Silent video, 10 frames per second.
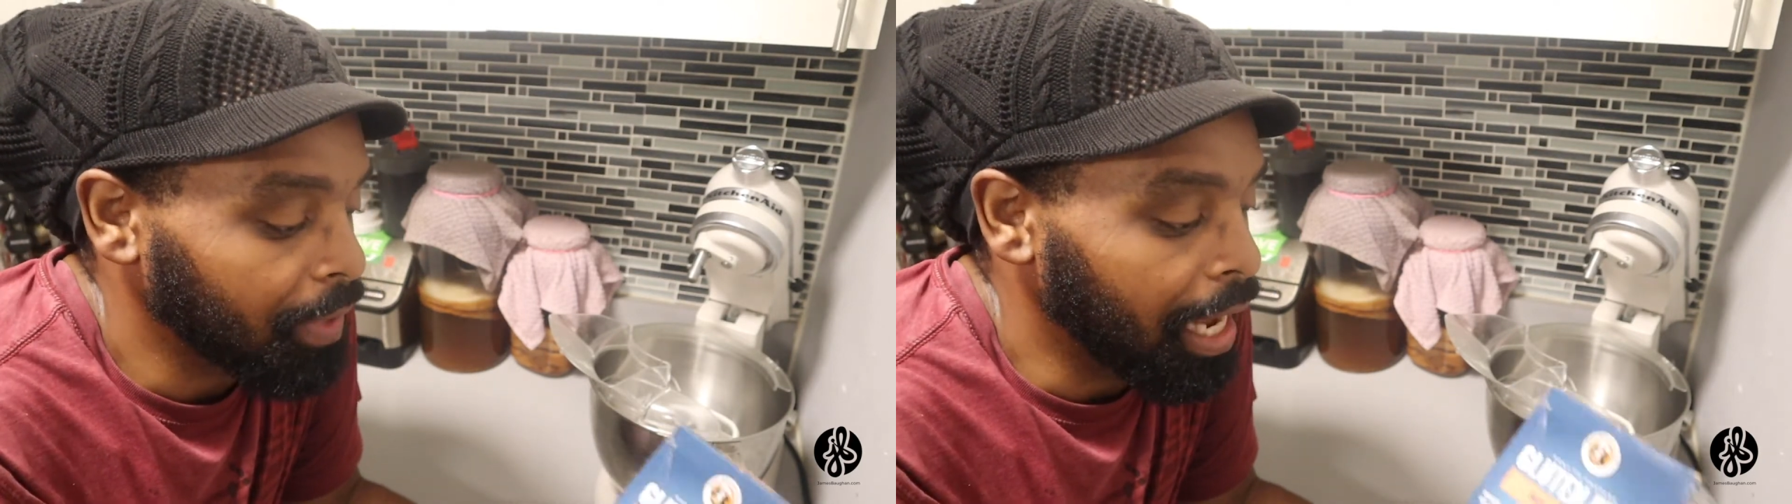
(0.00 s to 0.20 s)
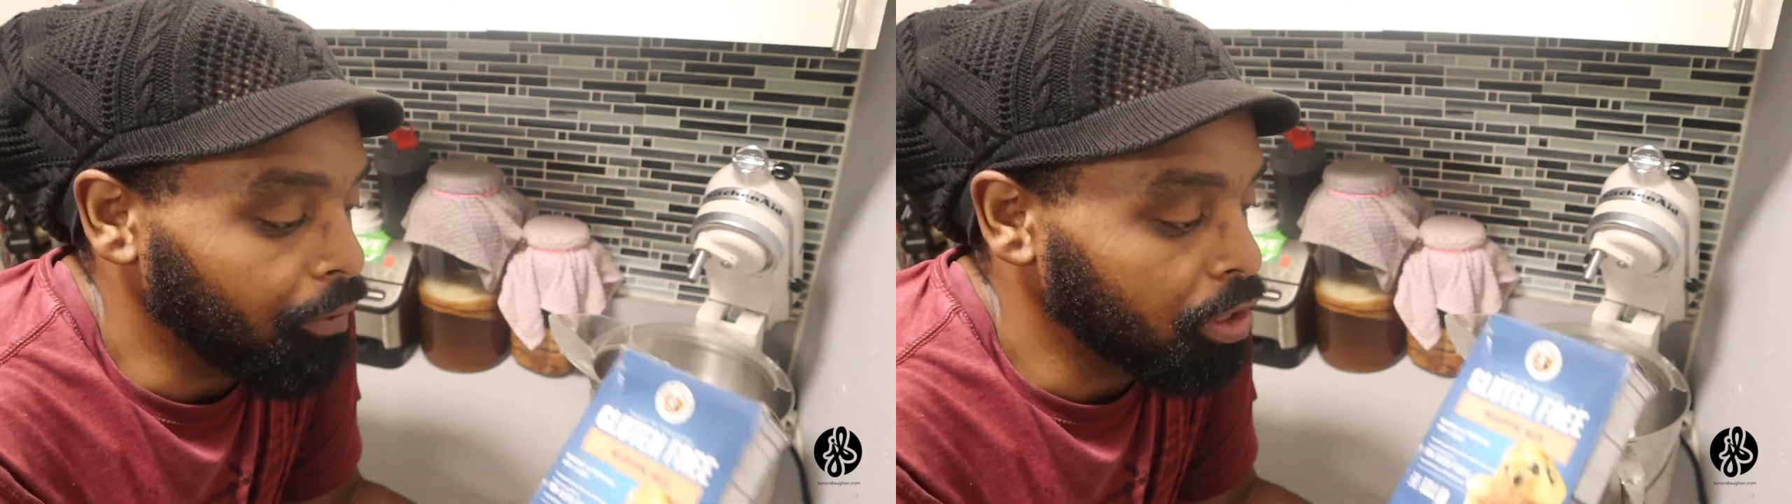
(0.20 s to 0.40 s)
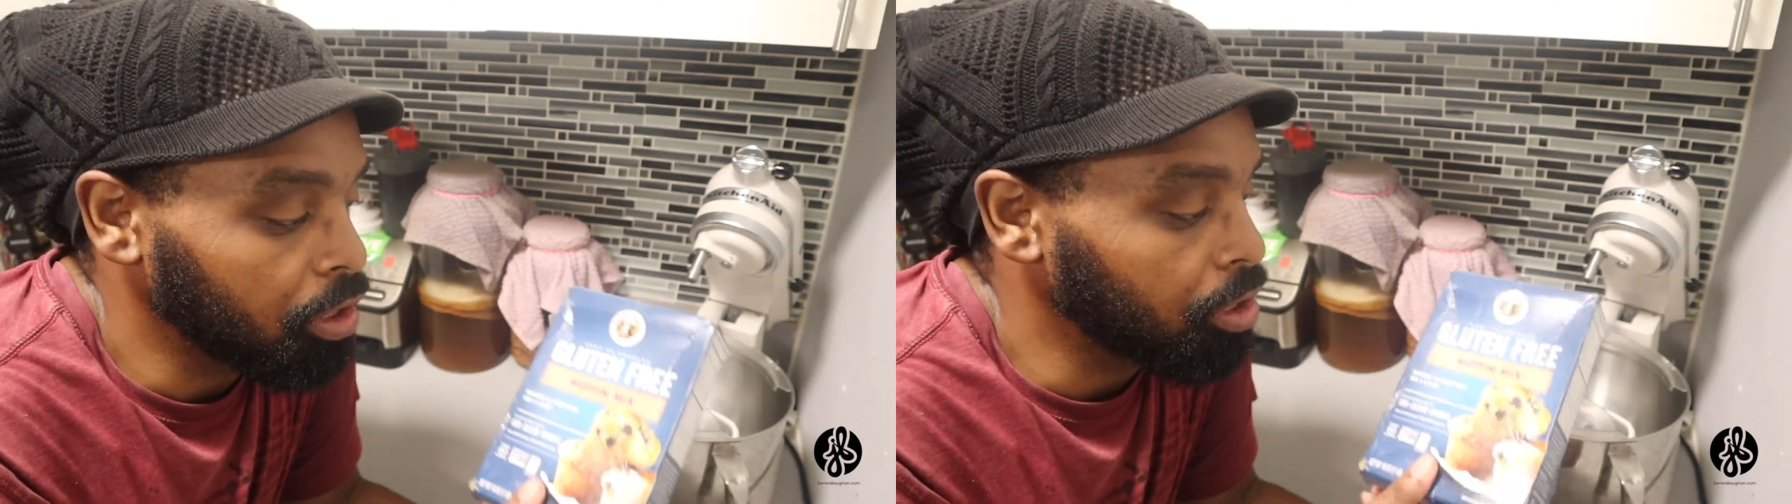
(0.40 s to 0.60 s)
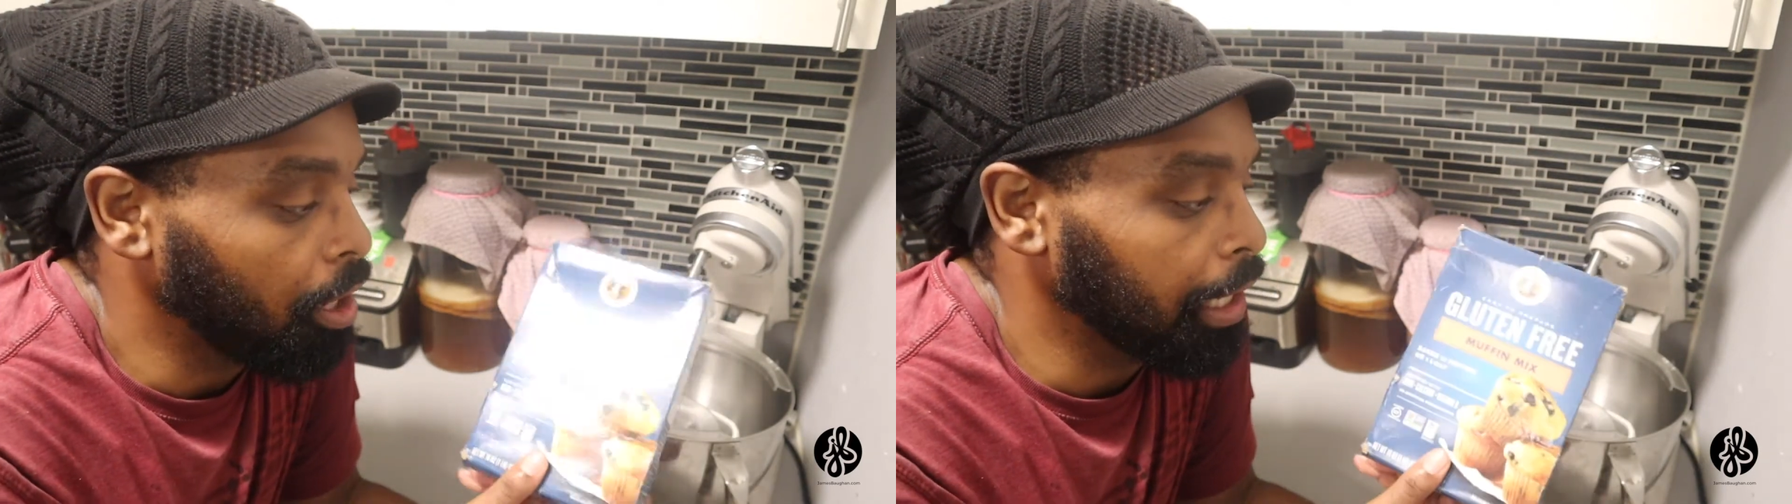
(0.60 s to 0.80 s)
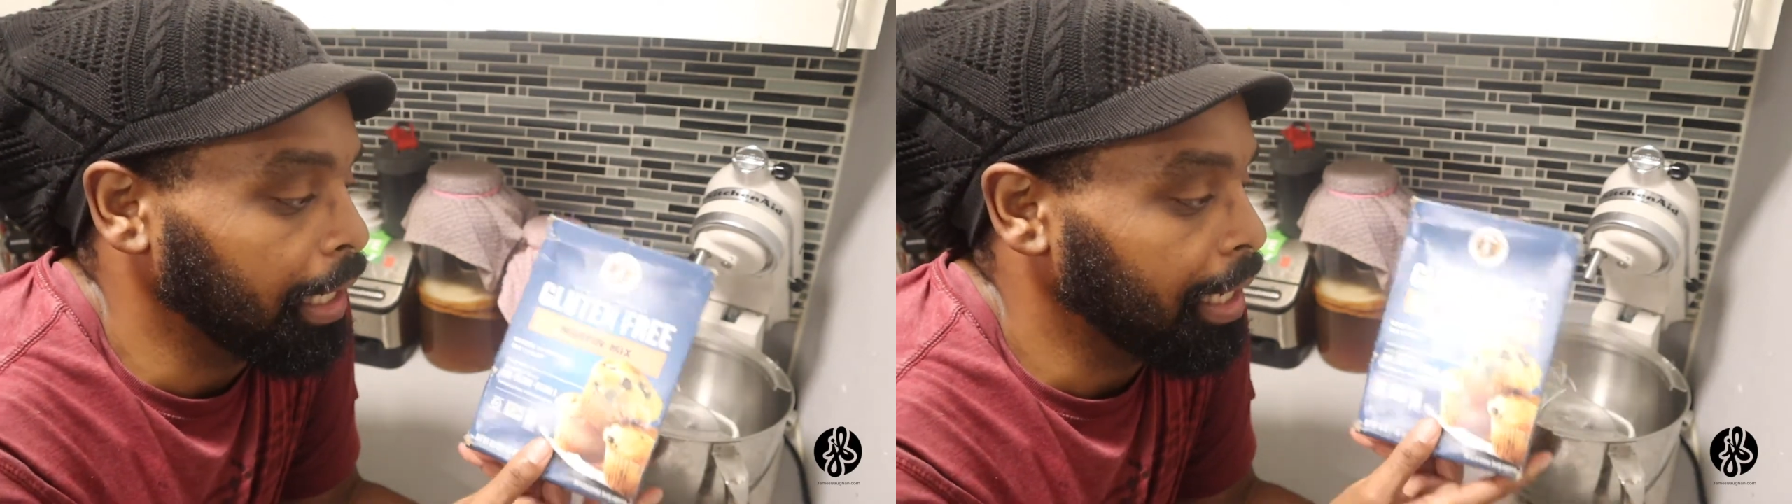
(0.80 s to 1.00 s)
I went to
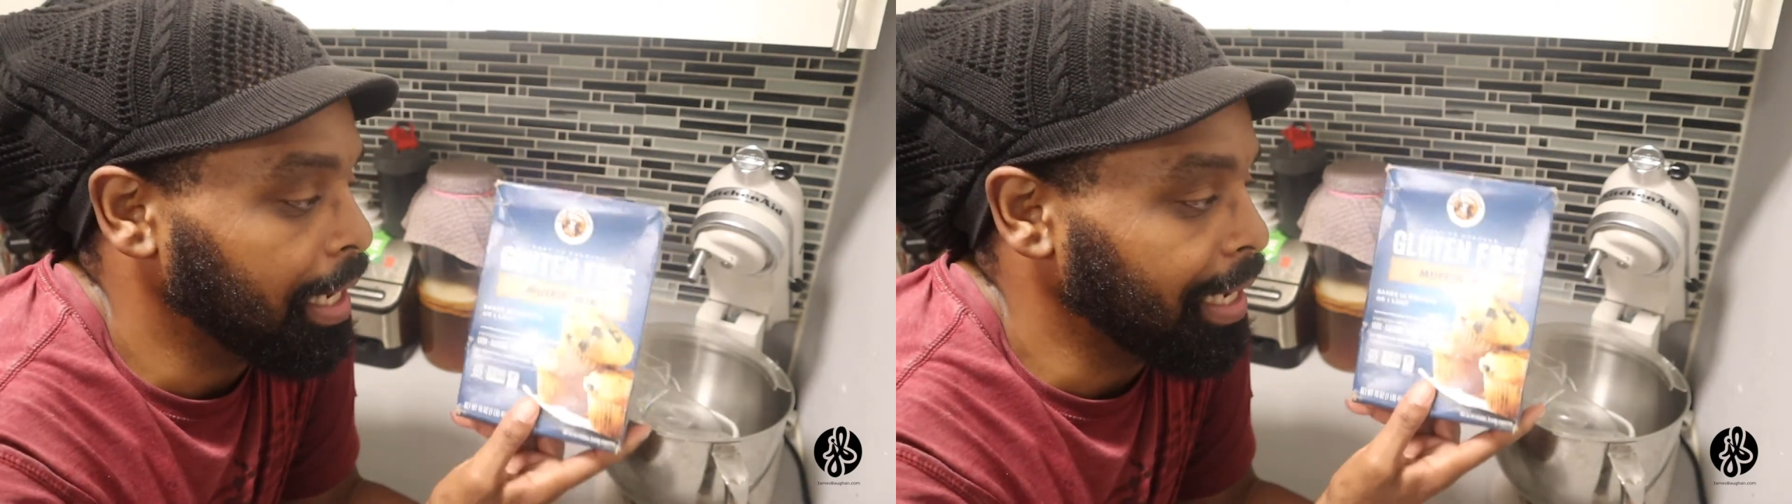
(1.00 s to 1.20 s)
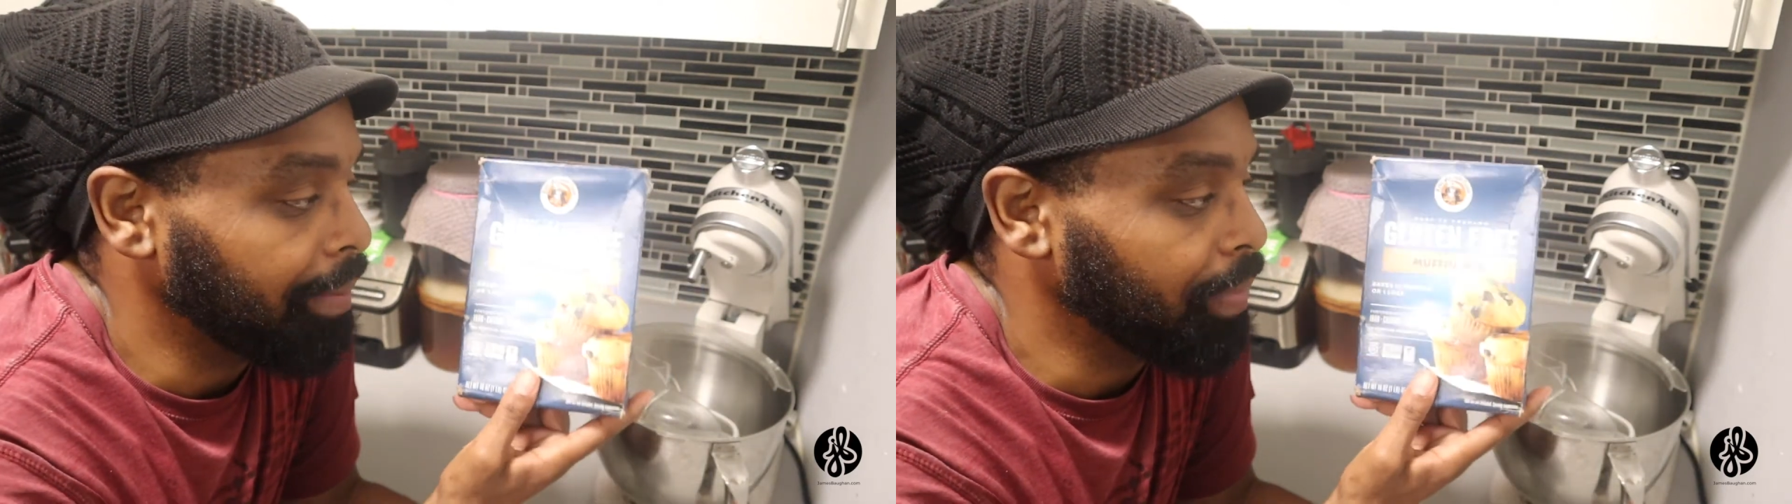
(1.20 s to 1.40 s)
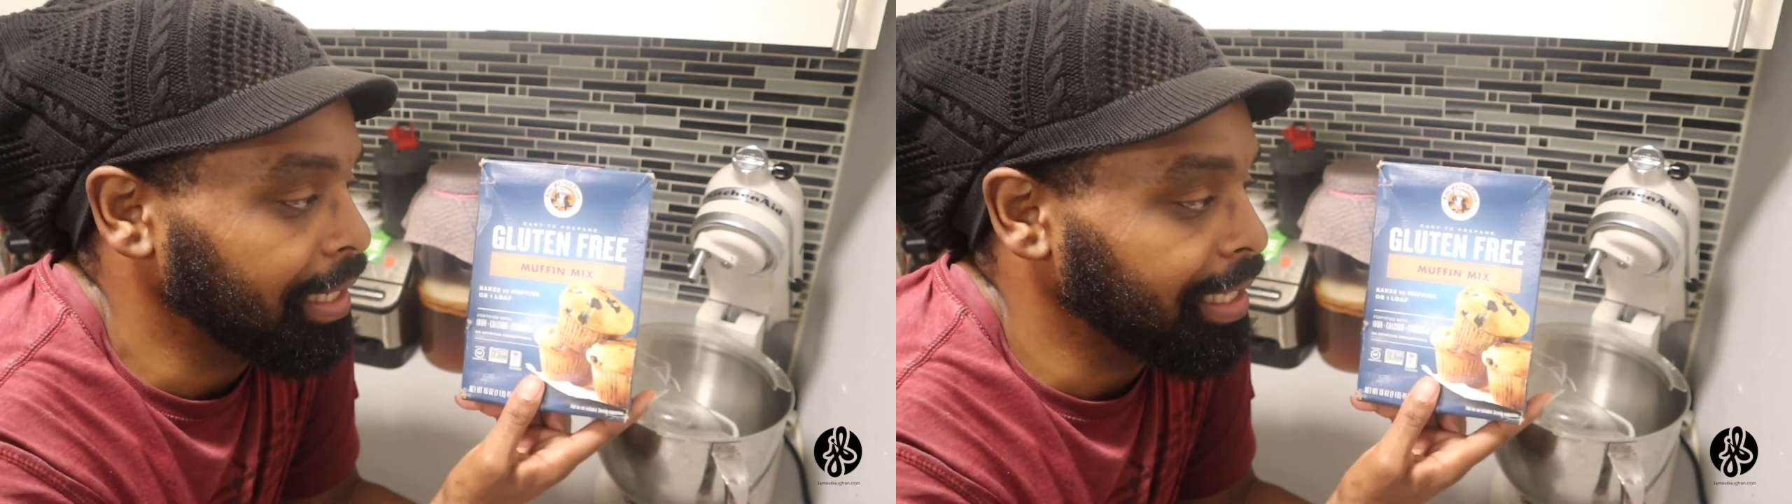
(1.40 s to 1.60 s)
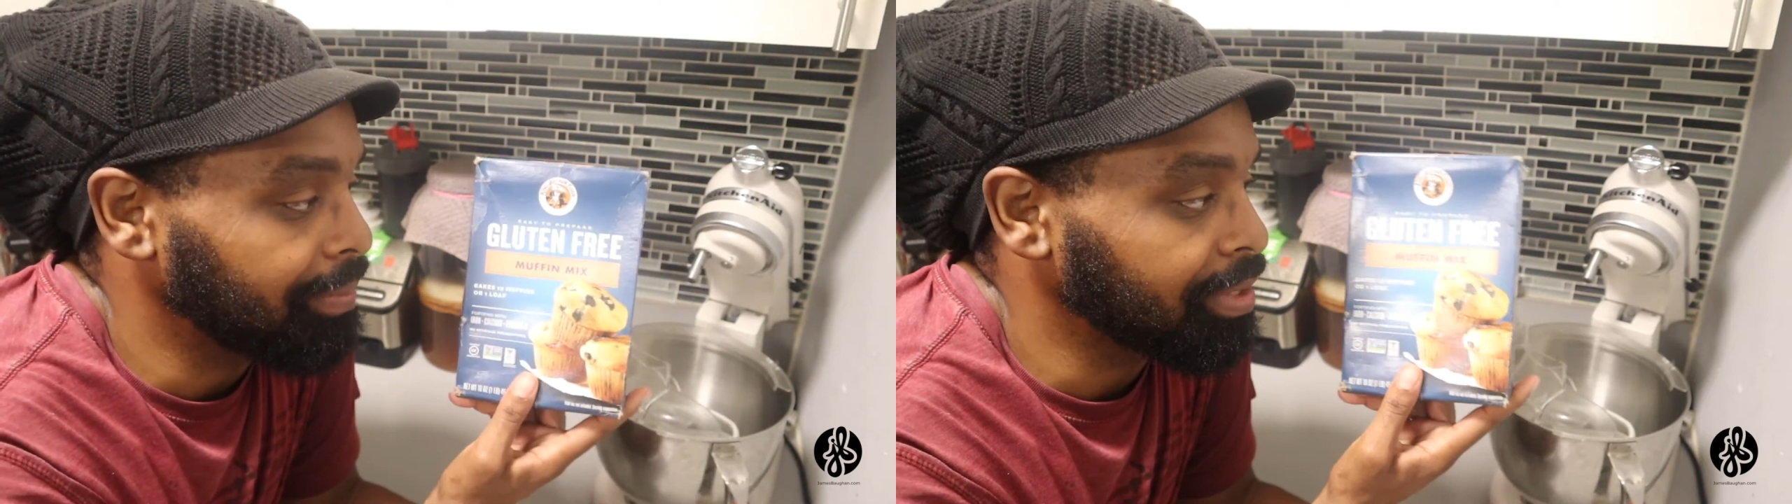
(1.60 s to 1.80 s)
Target and I picked up